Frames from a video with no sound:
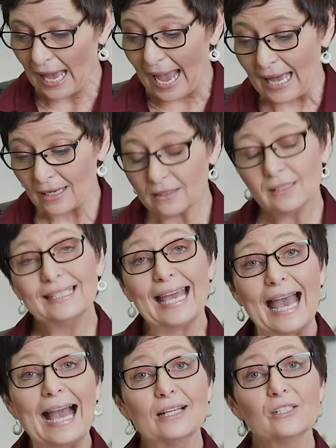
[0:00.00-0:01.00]
and
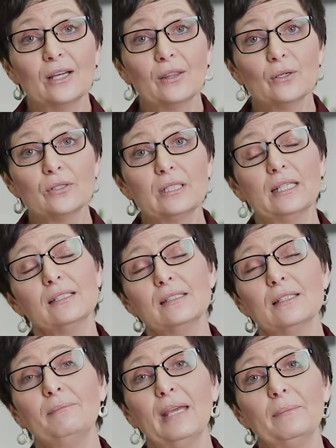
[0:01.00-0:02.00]
to act on those things
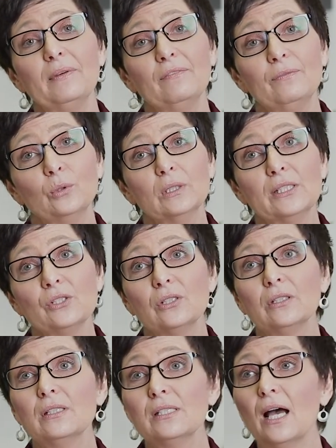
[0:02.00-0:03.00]
that may be foolish
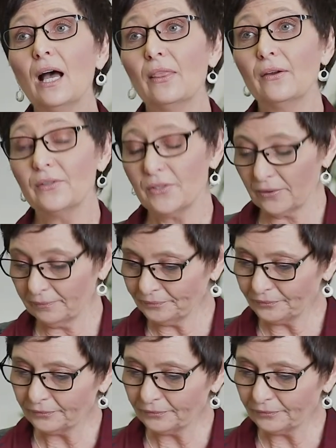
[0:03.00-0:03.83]
to others.